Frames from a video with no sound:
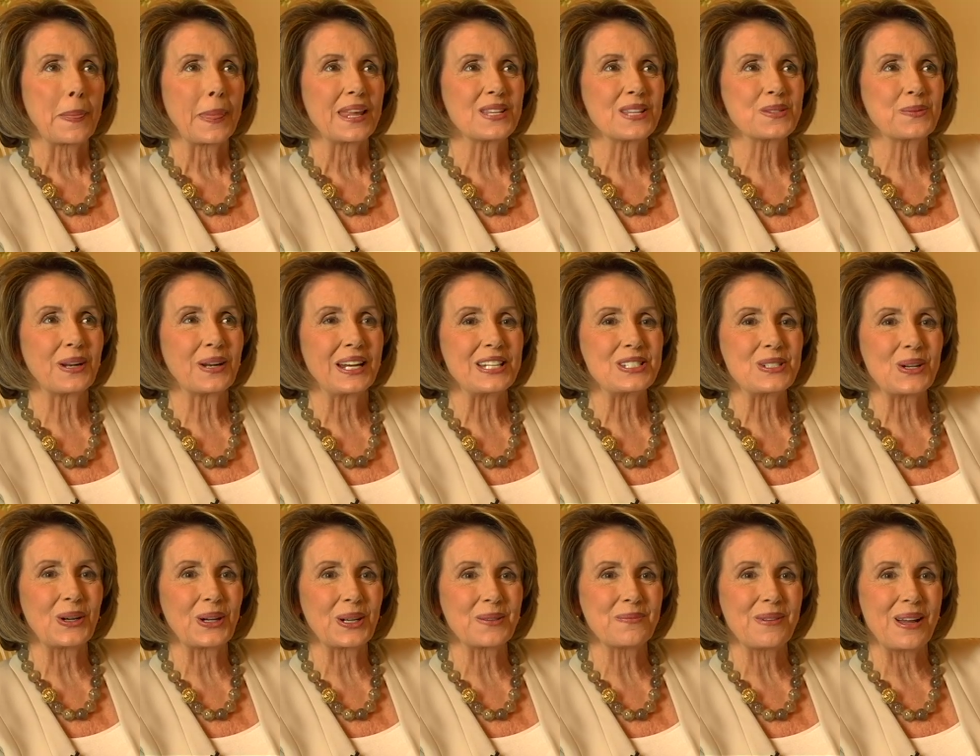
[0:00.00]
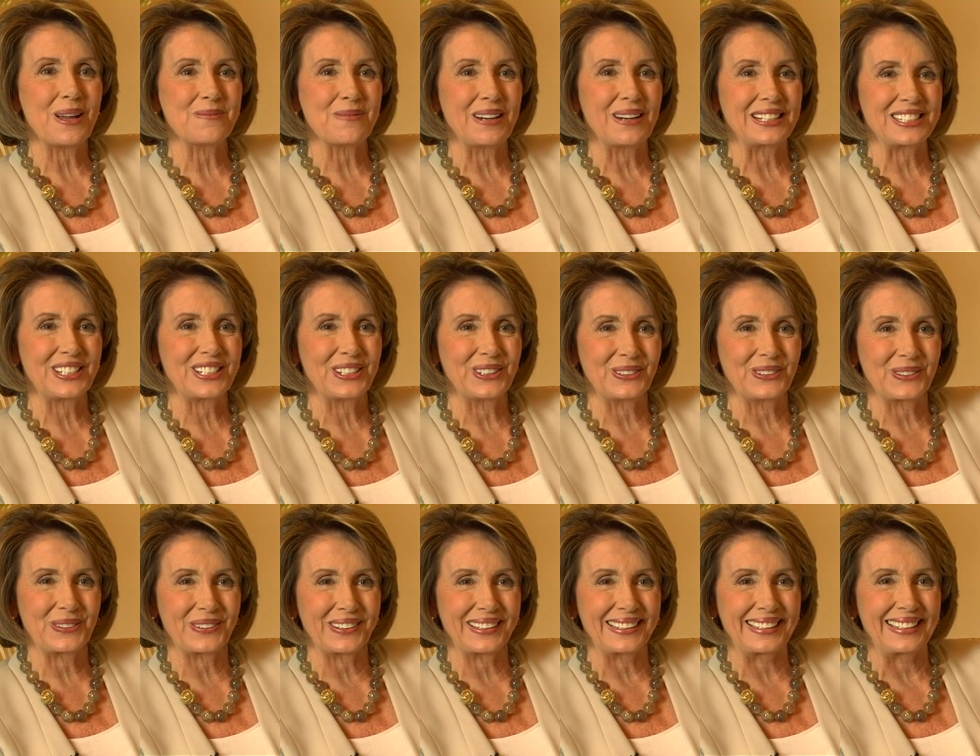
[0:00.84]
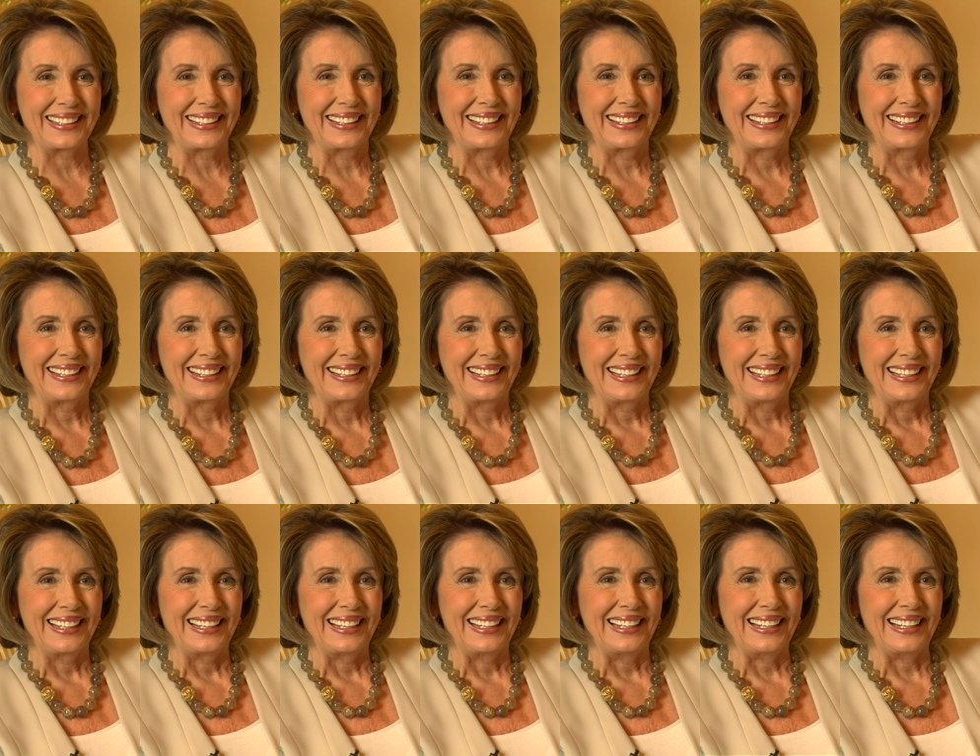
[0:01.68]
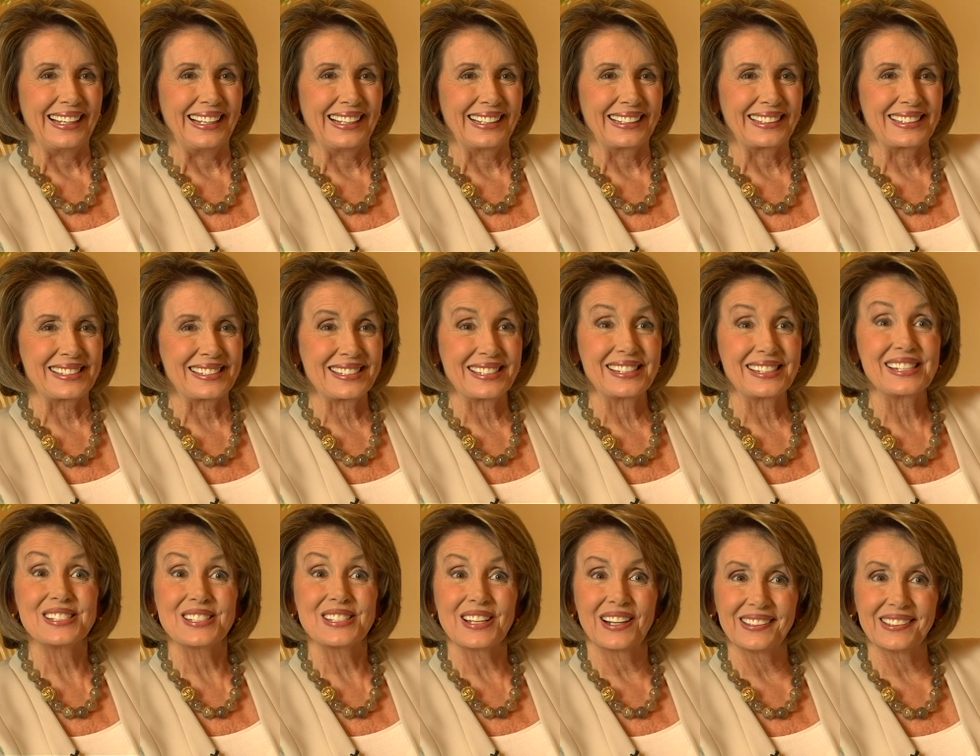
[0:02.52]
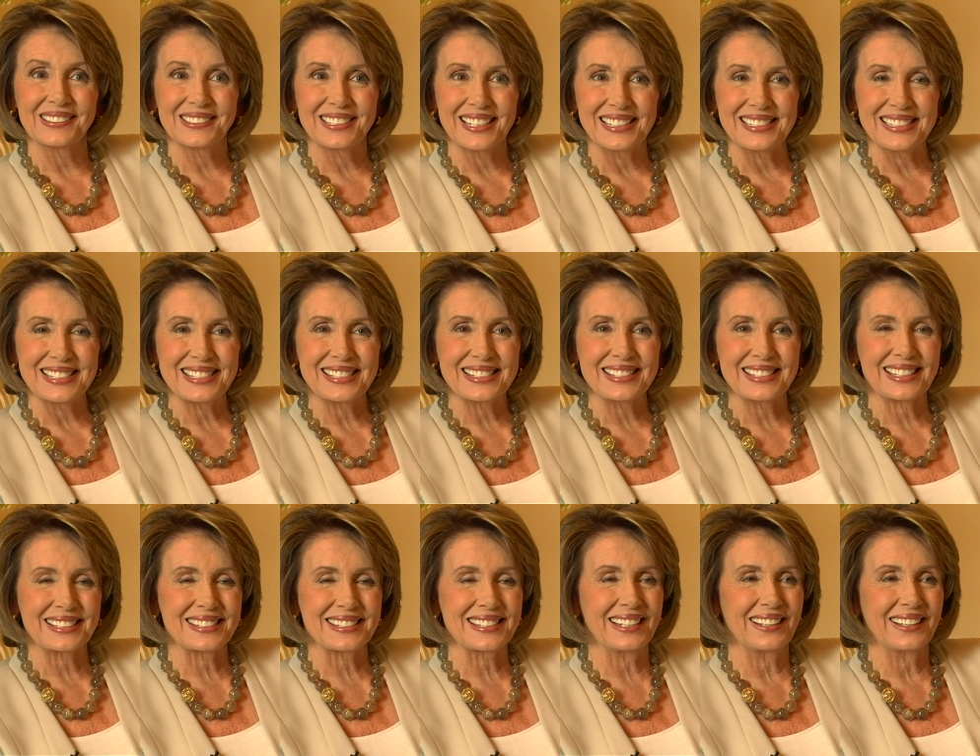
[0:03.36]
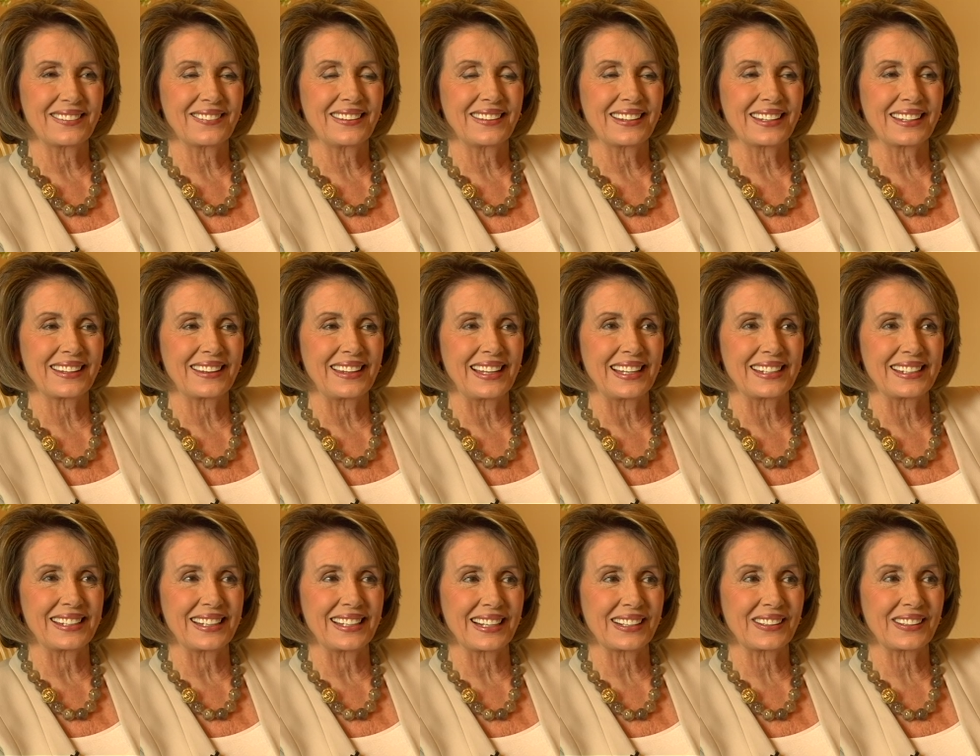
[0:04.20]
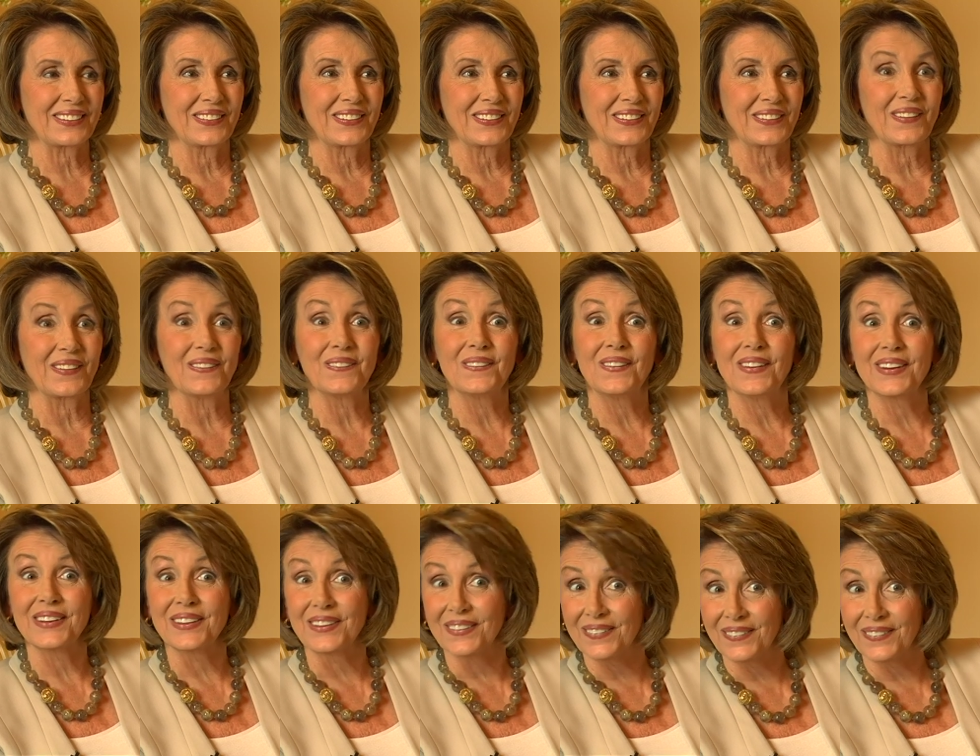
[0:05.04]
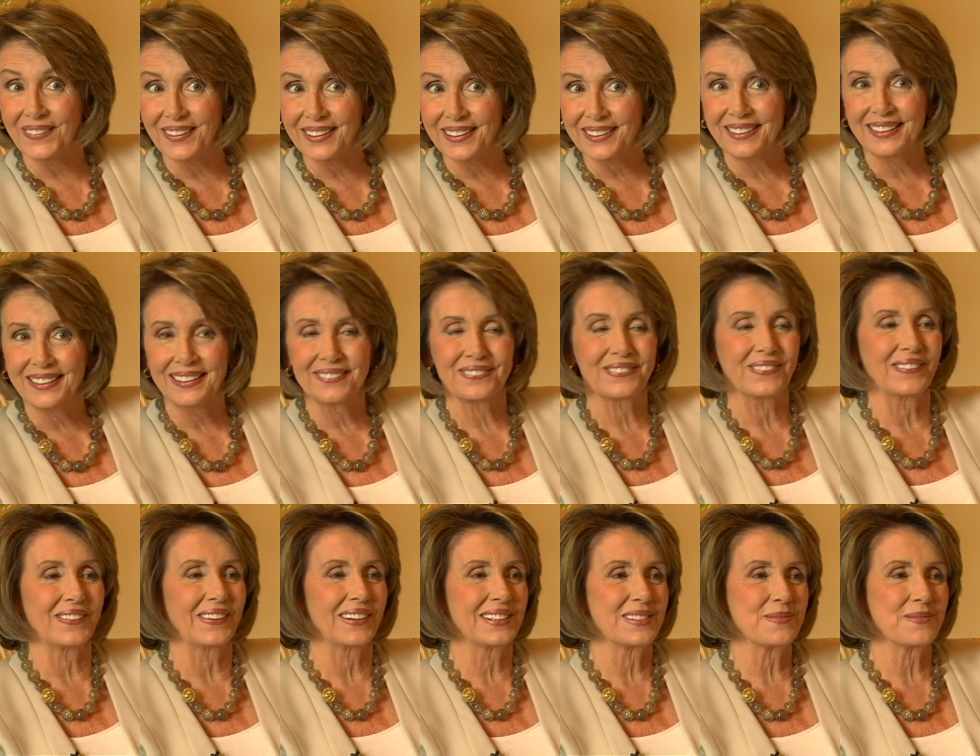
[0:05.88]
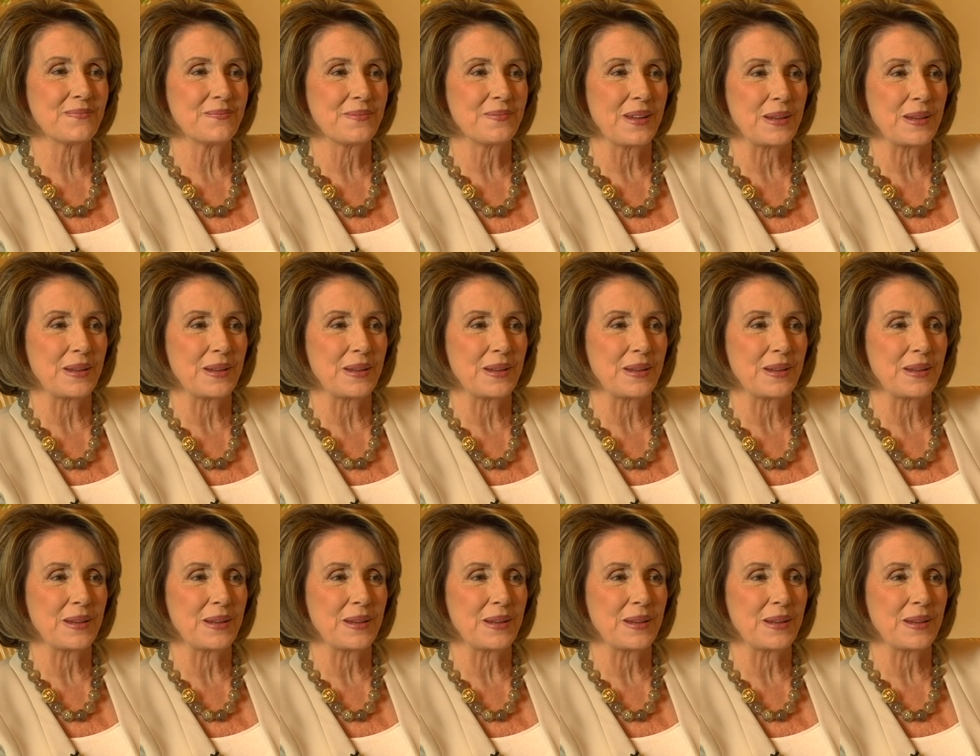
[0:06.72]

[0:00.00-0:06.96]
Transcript: is when I talk about my children. Uh, it's an indulgence. It's something that I could go on and on for, and